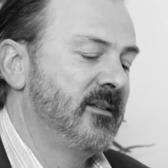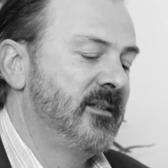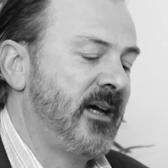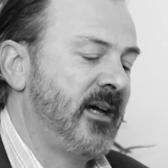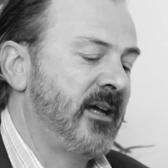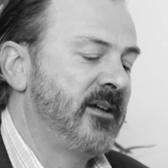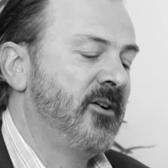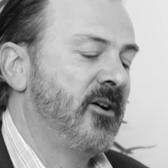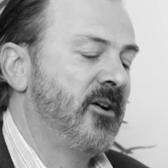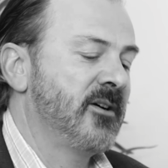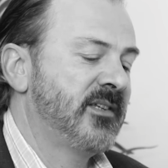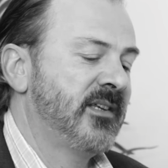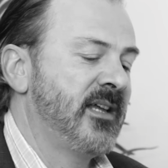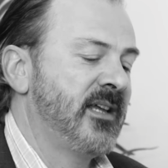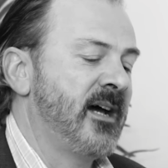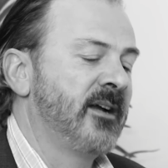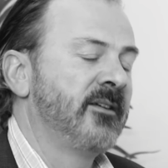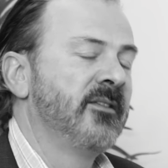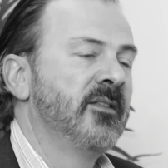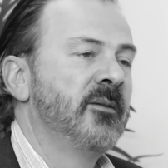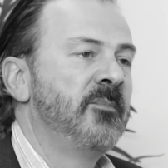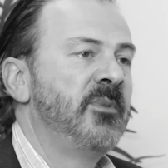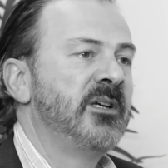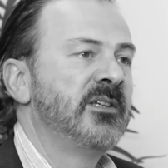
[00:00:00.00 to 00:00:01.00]
take cost
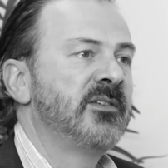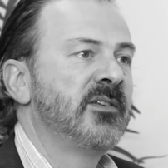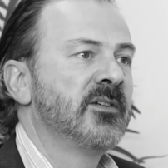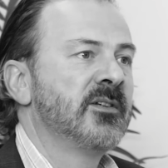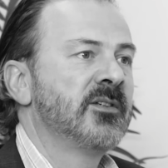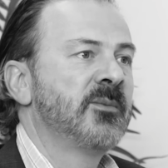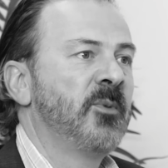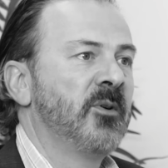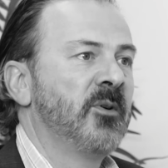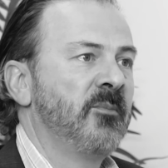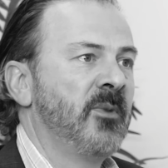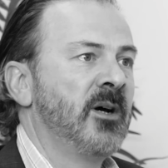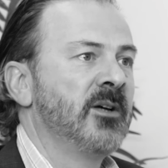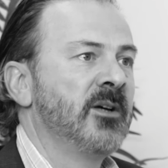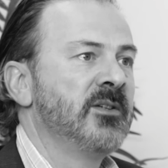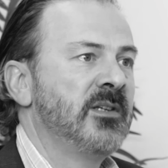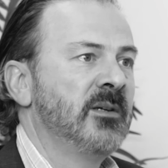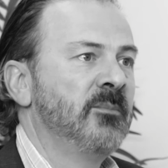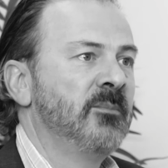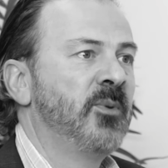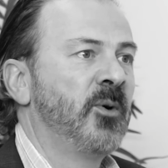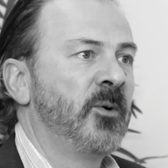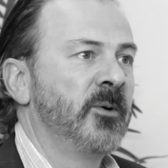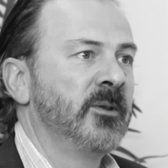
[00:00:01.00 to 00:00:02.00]
out of the business, but
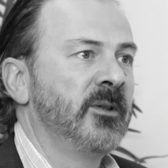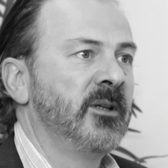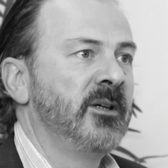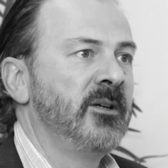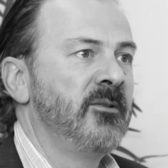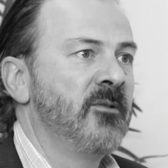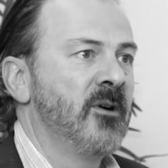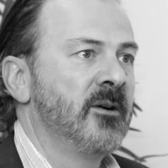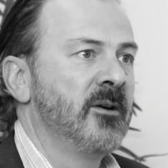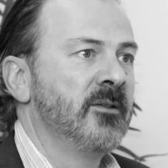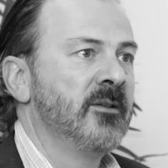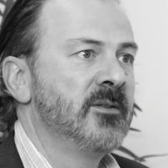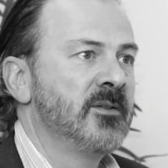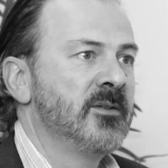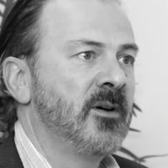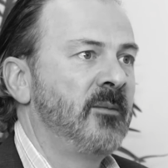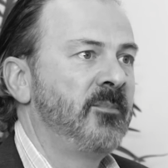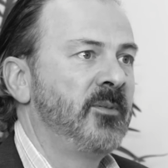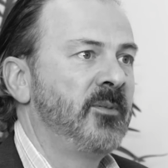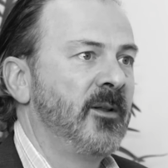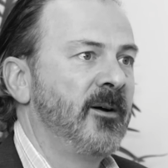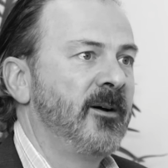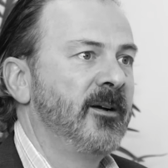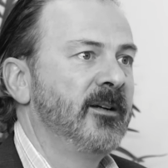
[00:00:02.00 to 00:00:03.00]
most importantly, grow the
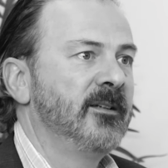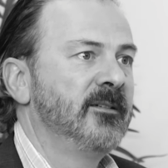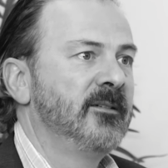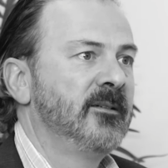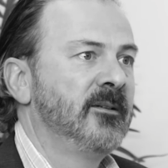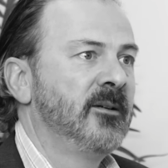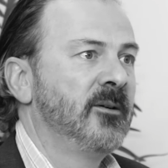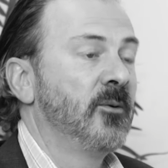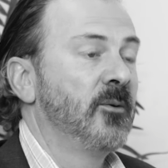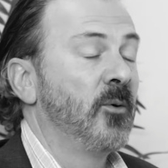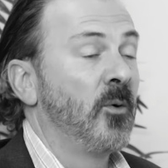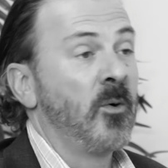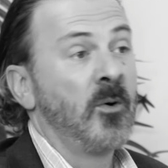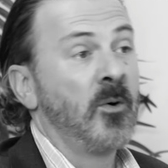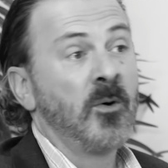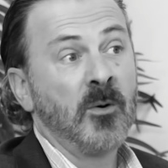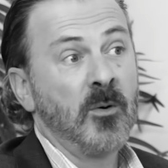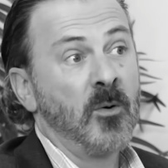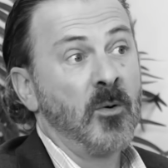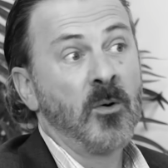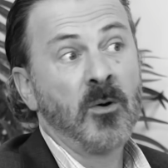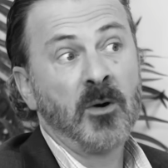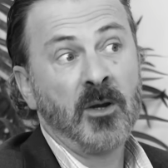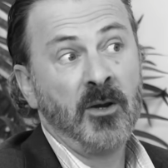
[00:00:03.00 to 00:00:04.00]
top line,
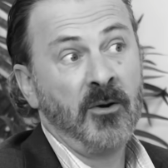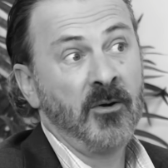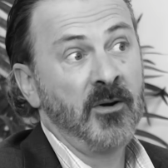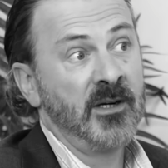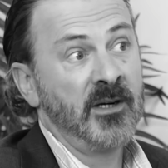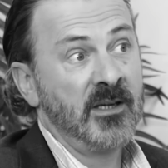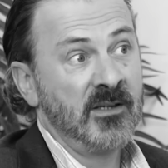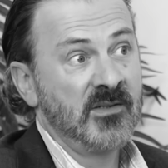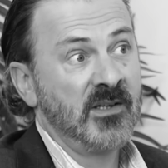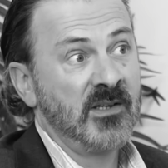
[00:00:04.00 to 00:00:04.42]
or or you're an